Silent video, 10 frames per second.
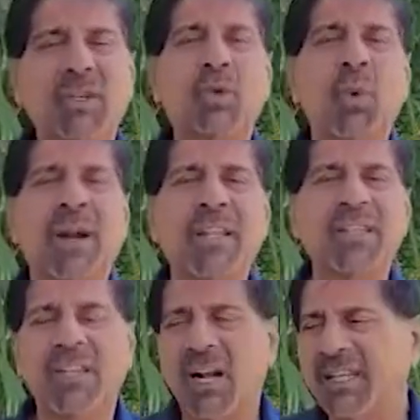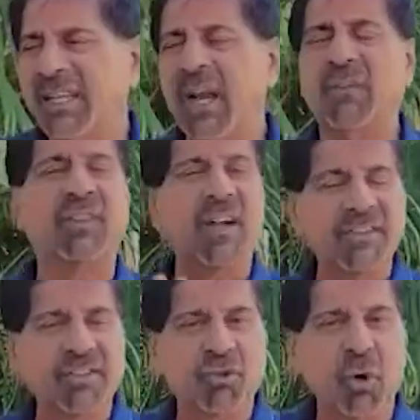230 of
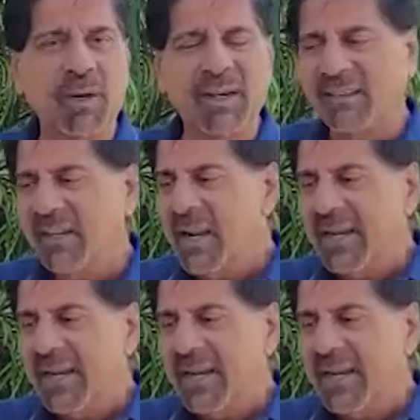36 overs,